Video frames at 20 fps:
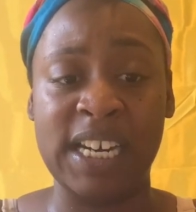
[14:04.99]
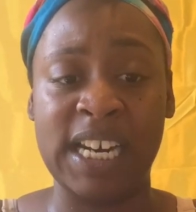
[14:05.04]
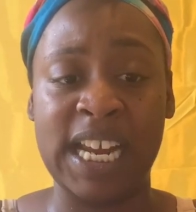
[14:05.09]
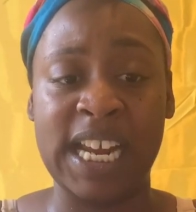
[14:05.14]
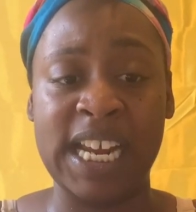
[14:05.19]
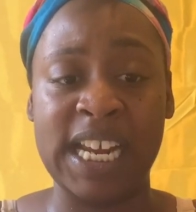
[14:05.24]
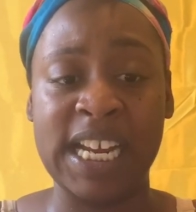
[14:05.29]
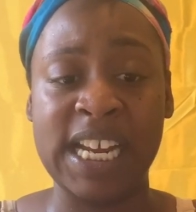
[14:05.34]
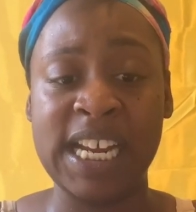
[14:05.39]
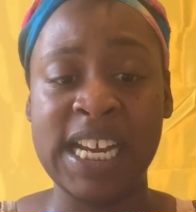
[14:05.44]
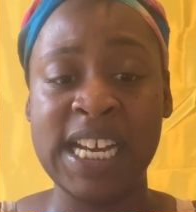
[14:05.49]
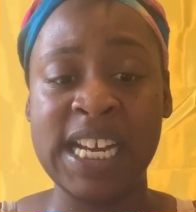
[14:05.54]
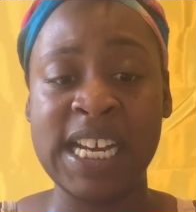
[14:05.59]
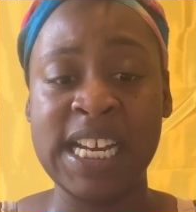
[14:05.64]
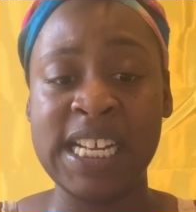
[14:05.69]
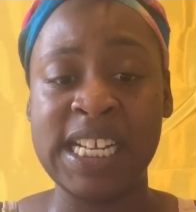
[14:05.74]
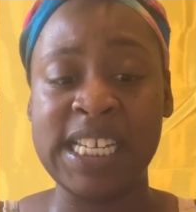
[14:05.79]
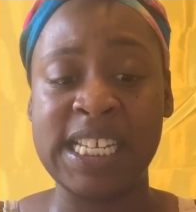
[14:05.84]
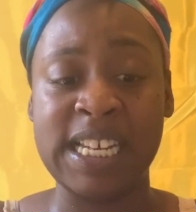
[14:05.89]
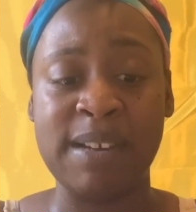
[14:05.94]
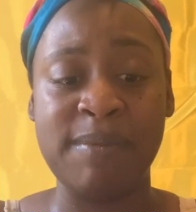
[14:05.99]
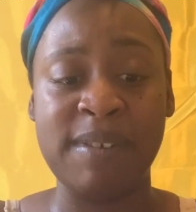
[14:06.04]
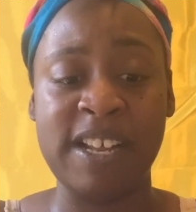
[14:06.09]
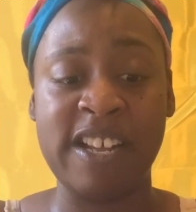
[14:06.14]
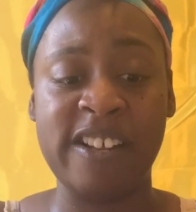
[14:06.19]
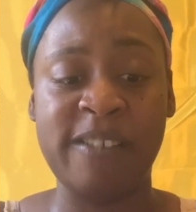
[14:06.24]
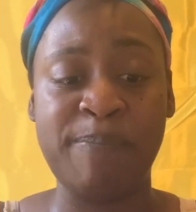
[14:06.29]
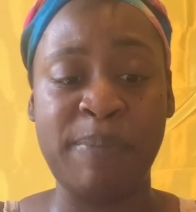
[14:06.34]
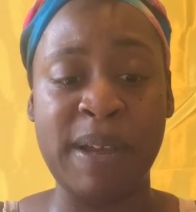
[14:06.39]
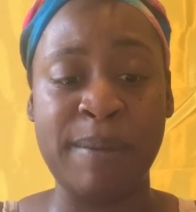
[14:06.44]
Like, some of
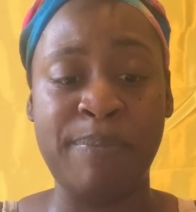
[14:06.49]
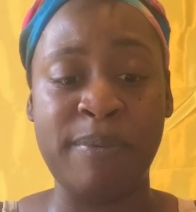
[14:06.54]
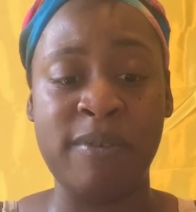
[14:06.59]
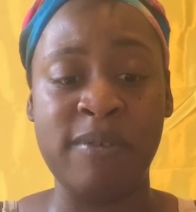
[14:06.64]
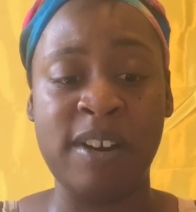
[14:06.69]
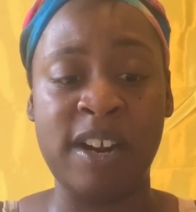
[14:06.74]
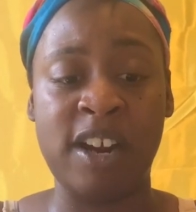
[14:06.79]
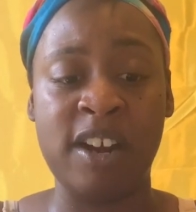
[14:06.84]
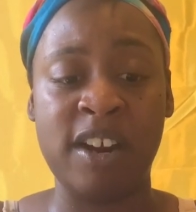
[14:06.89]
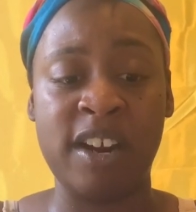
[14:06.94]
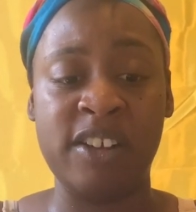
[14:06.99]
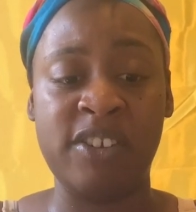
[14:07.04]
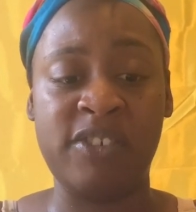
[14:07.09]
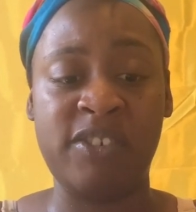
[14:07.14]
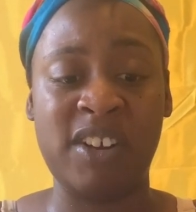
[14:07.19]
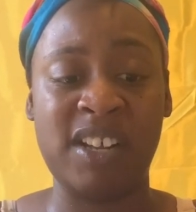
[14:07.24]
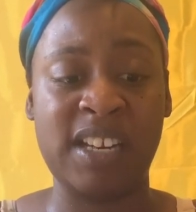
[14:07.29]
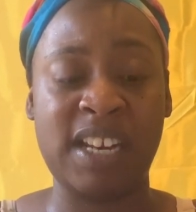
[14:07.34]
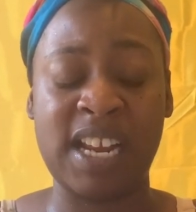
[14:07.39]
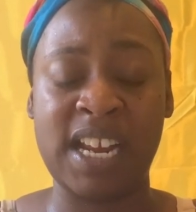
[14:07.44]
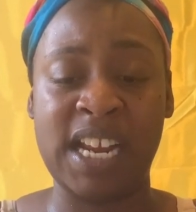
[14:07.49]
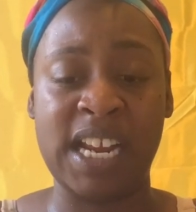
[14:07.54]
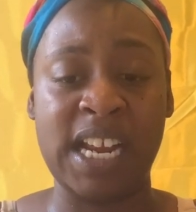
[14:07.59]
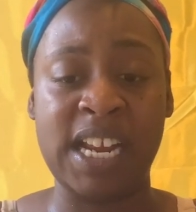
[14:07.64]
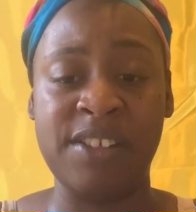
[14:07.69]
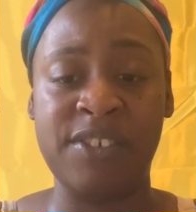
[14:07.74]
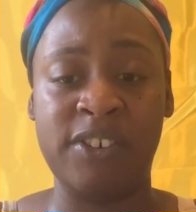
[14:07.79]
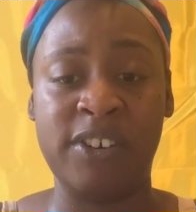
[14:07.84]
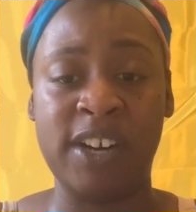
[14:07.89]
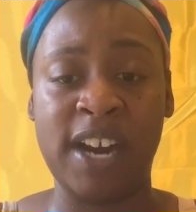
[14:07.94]
these people, they
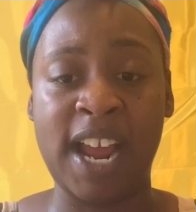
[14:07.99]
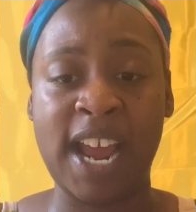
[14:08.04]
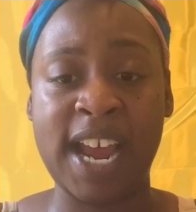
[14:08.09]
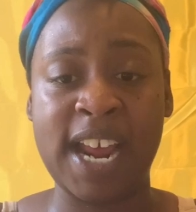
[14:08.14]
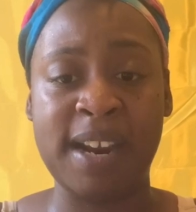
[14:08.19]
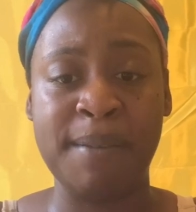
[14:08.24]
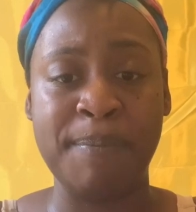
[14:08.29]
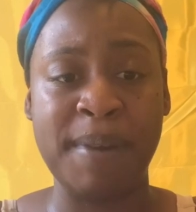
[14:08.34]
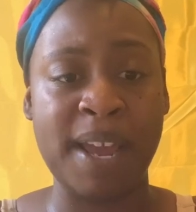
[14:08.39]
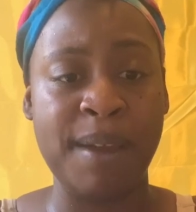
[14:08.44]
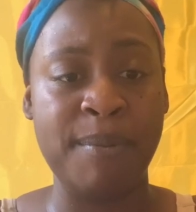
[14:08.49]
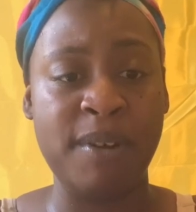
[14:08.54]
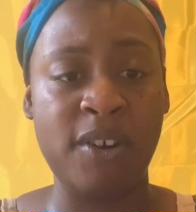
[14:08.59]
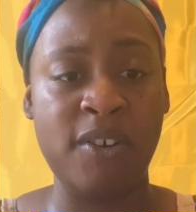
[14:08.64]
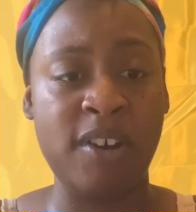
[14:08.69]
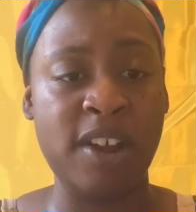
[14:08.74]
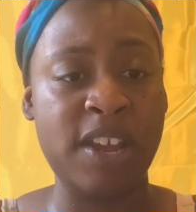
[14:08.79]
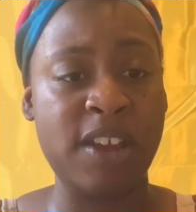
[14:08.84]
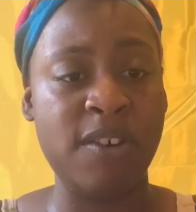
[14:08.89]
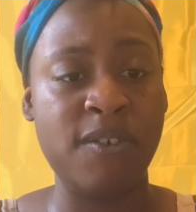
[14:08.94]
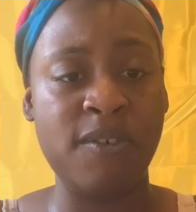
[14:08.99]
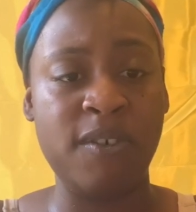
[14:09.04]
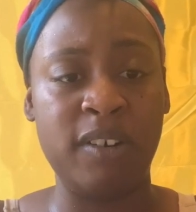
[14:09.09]
either had a baby on you,